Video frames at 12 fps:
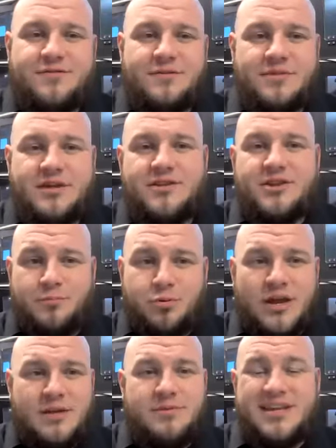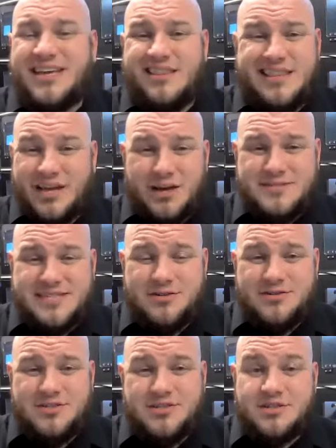from their prey, but again, that comes
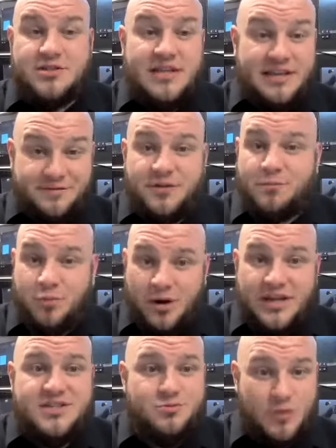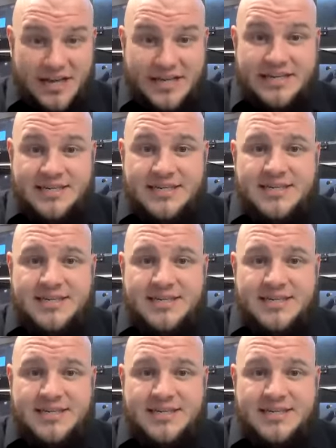down to if the prey is right.